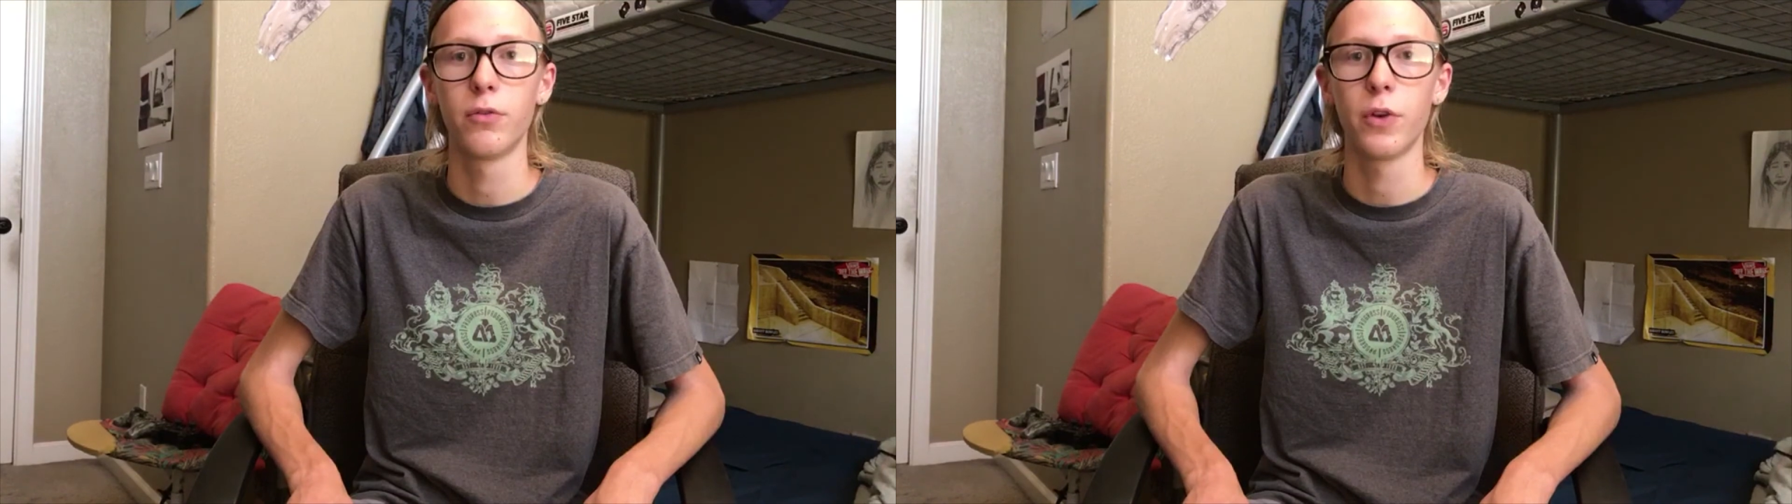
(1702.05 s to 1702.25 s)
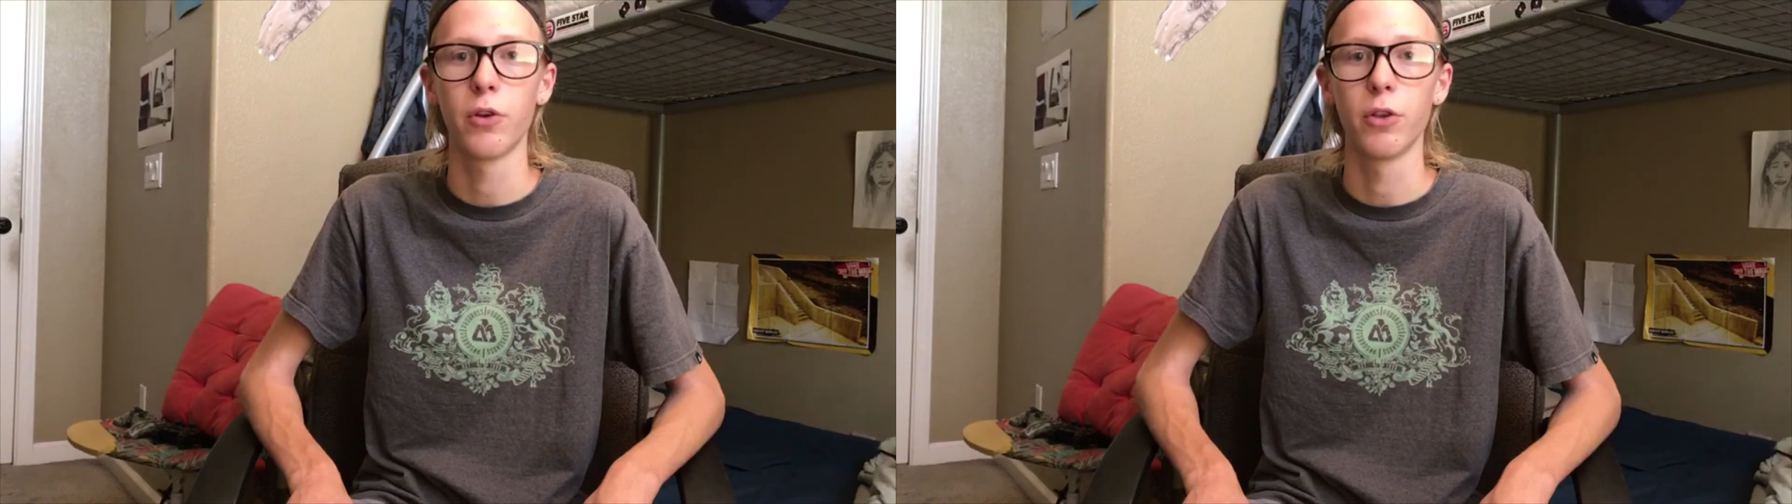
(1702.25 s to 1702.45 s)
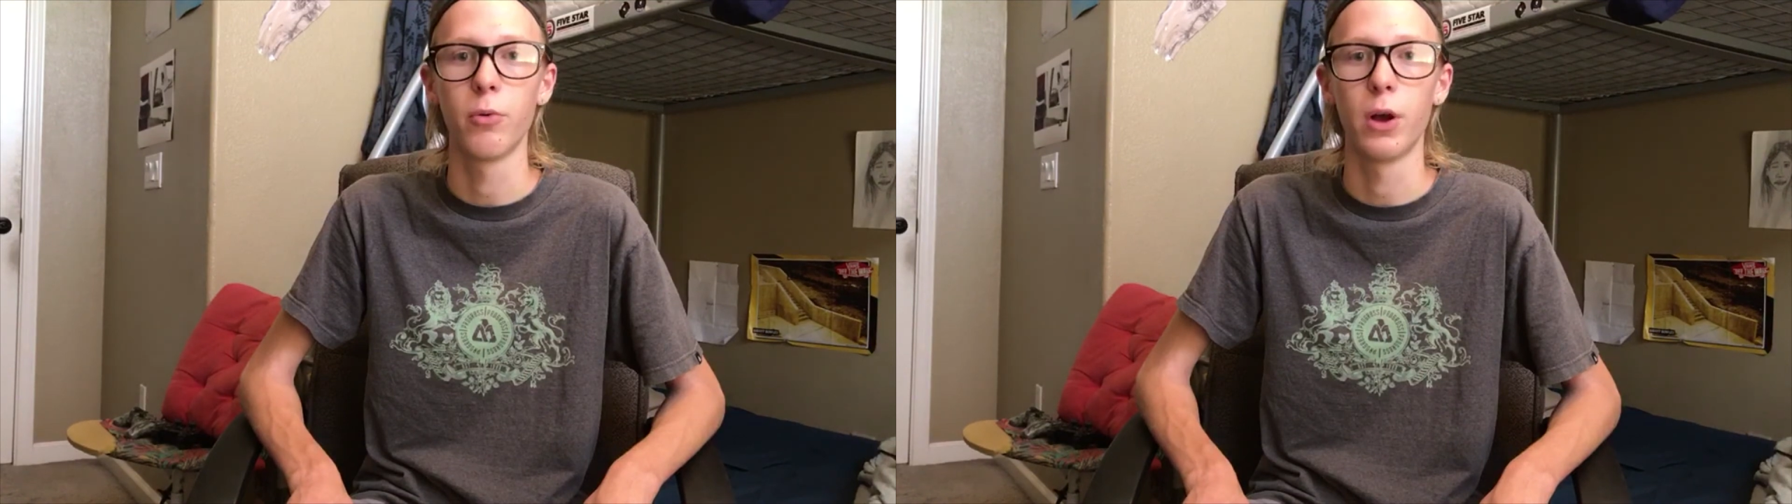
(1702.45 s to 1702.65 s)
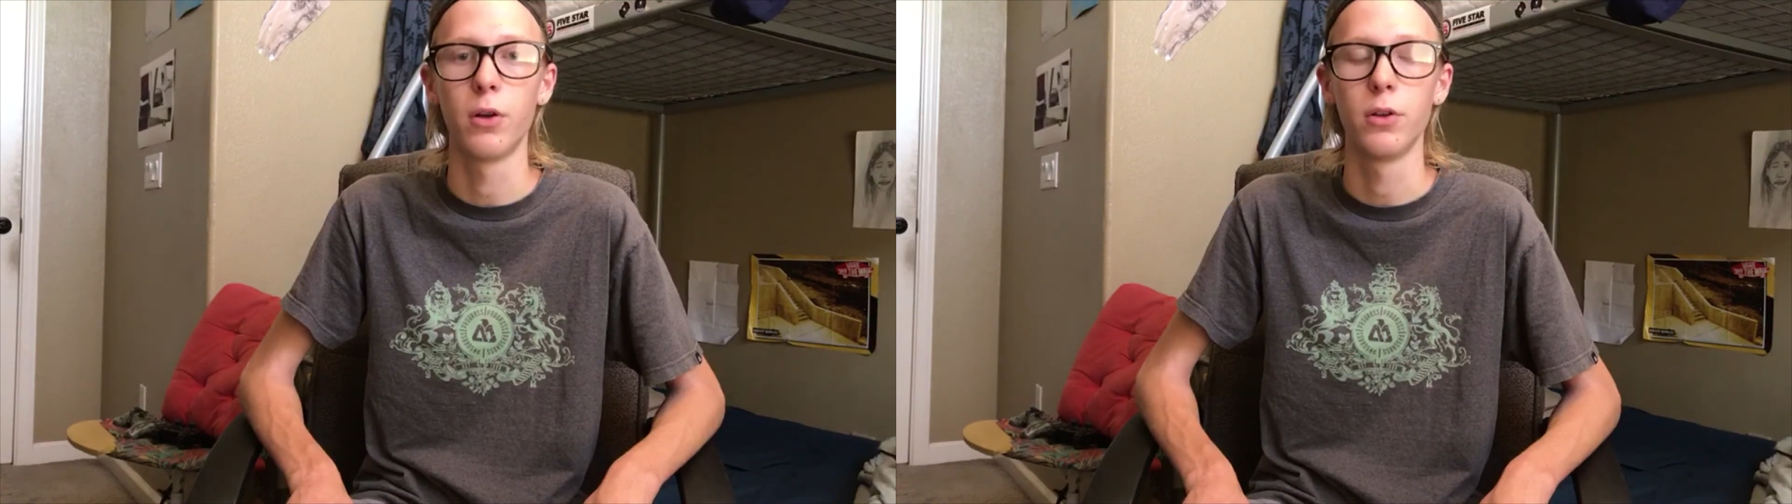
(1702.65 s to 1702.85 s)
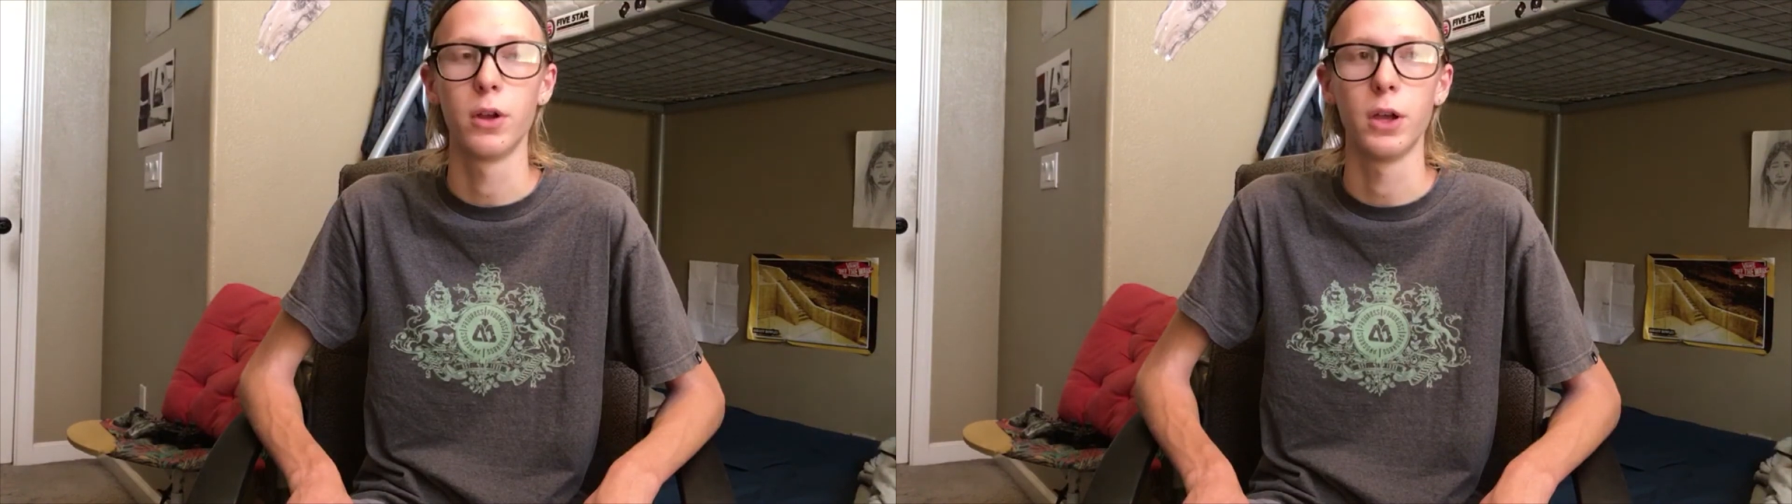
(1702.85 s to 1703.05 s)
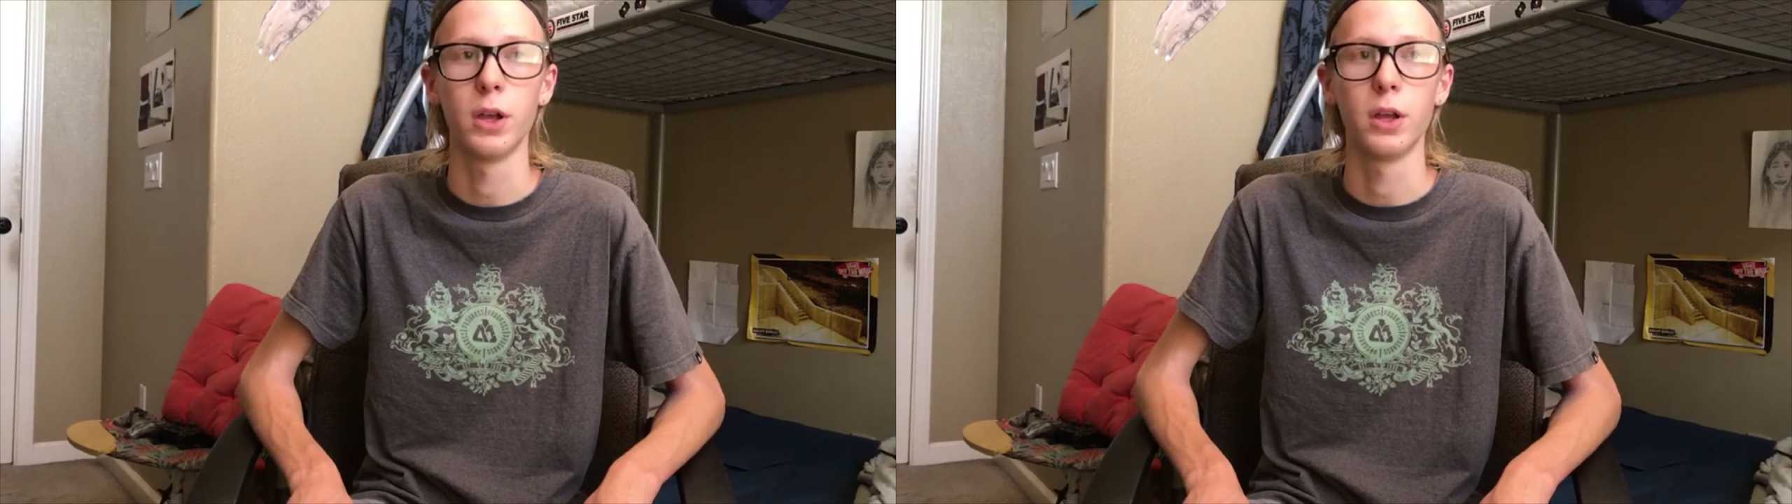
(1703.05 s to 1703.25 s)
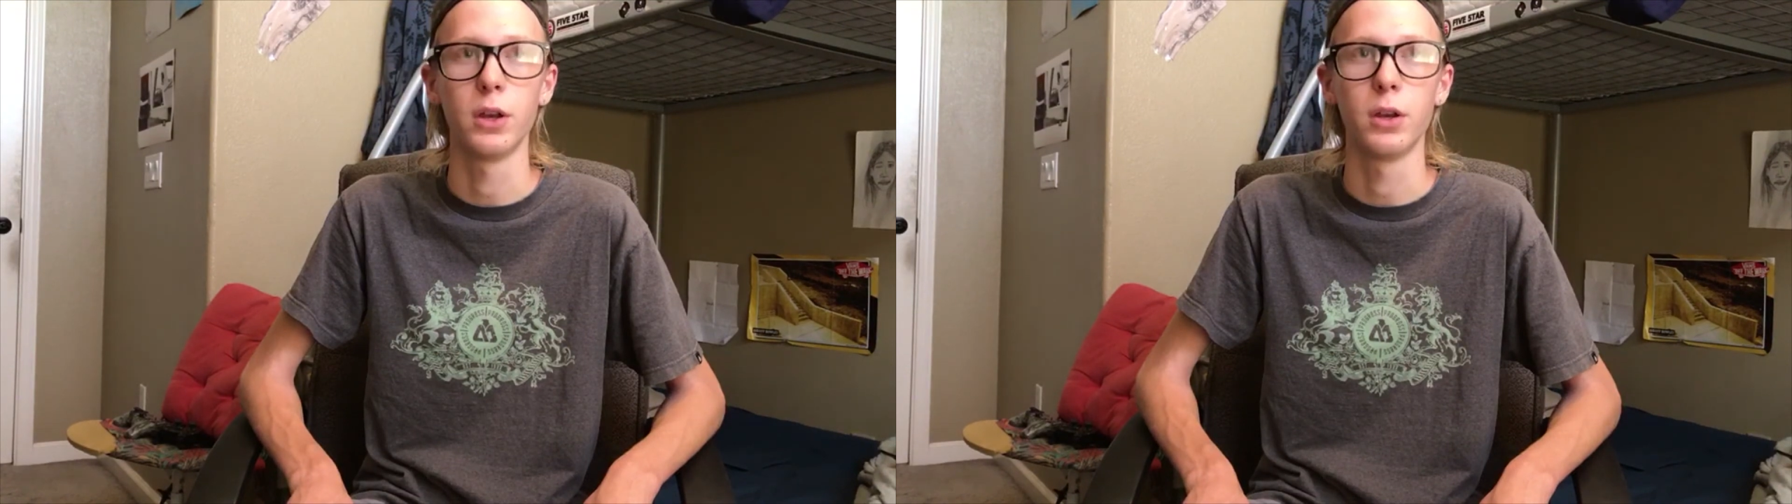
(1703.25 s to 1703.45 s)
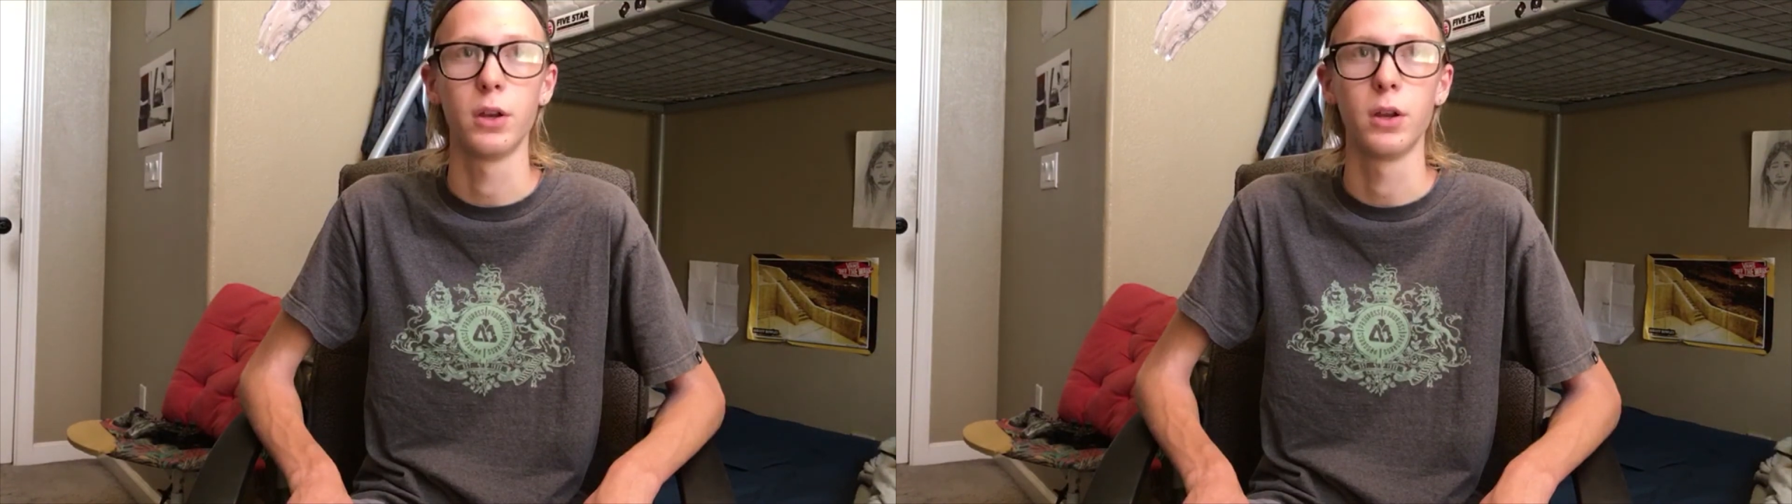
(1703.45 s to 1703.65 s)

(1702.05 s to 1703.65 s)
fairly well in